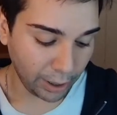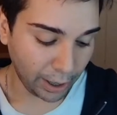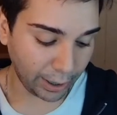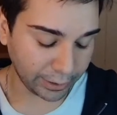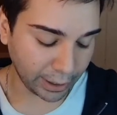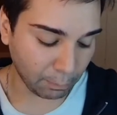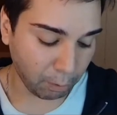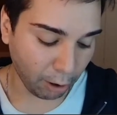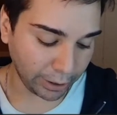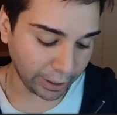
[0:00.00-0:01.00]
It's like a
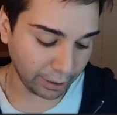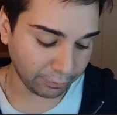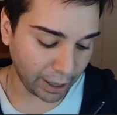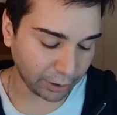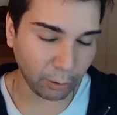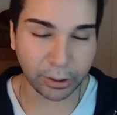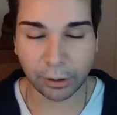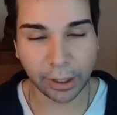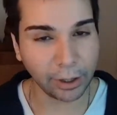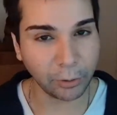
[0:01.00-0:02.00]
parting gift. I know it sounds
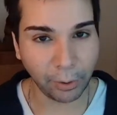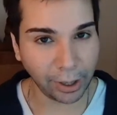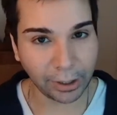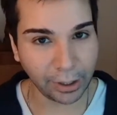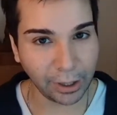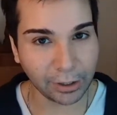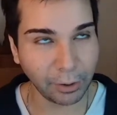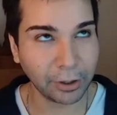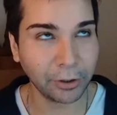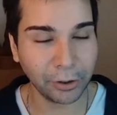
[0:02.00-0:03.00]
like it's craziness,
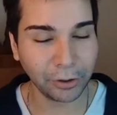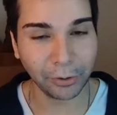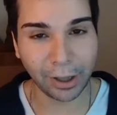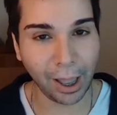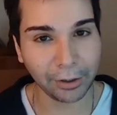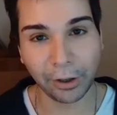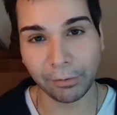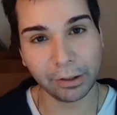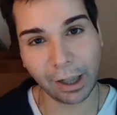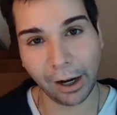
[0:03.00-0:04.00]
right, to just do that. You give it
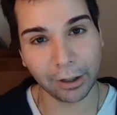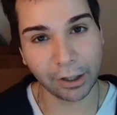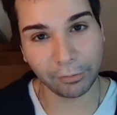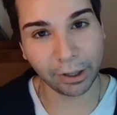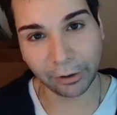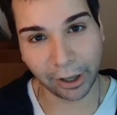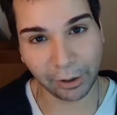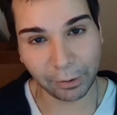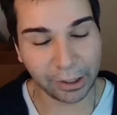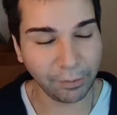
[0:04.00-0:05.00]
as a higher self, like if they're going to
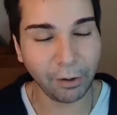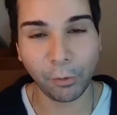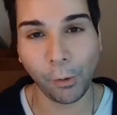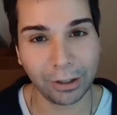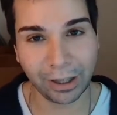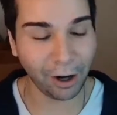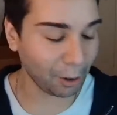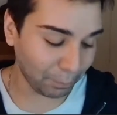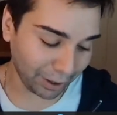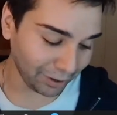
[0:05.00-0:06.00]
receive it, of course they are.
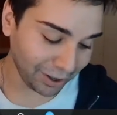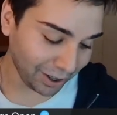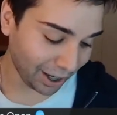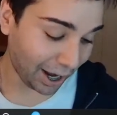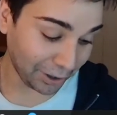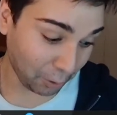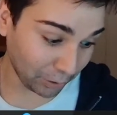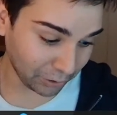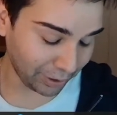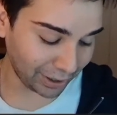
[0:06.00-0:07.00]
But I know it's
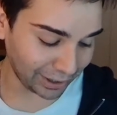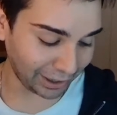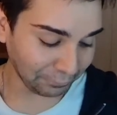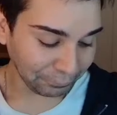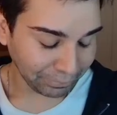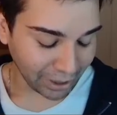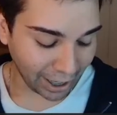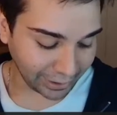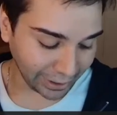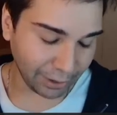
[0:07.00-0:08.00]
crazy. I
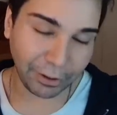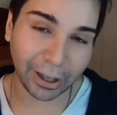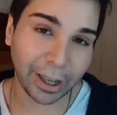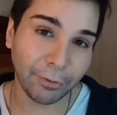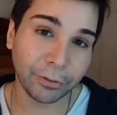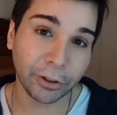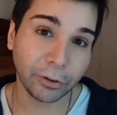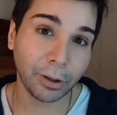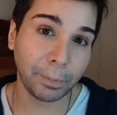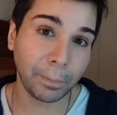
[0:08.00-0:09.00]
think giving a gift to
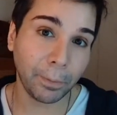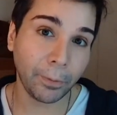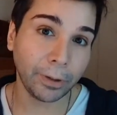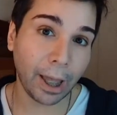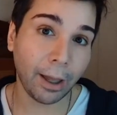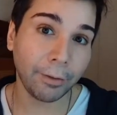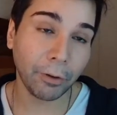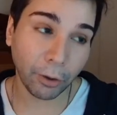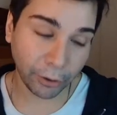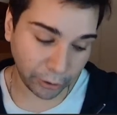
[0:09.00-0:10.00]
the people that have
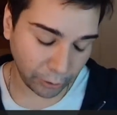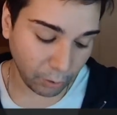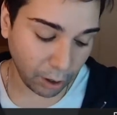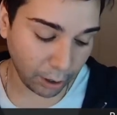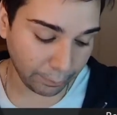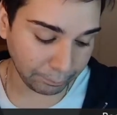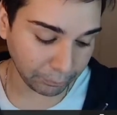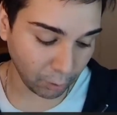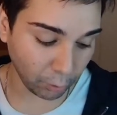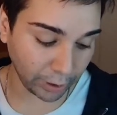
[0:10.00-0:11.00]
hurt you,
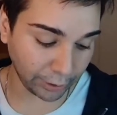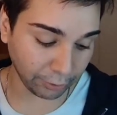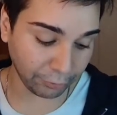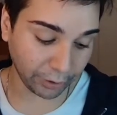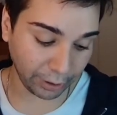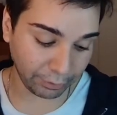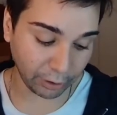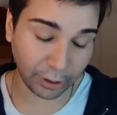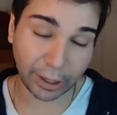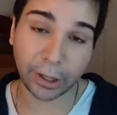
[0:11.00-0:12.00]
or that you're forgiving
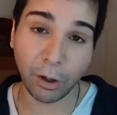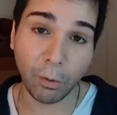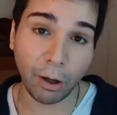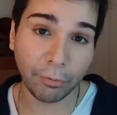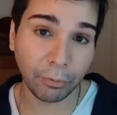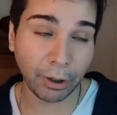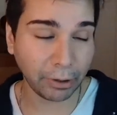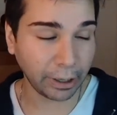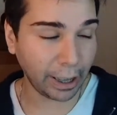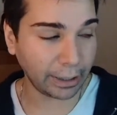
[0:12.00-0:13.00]
or letting go of, whatever
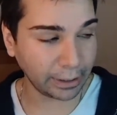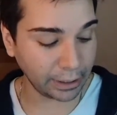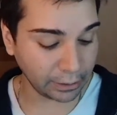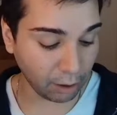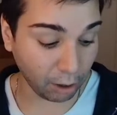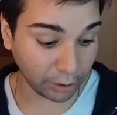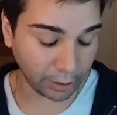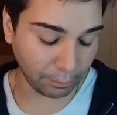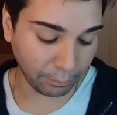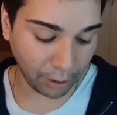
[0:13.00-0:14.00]
the case is, all of
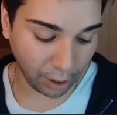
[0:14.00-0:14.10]
them,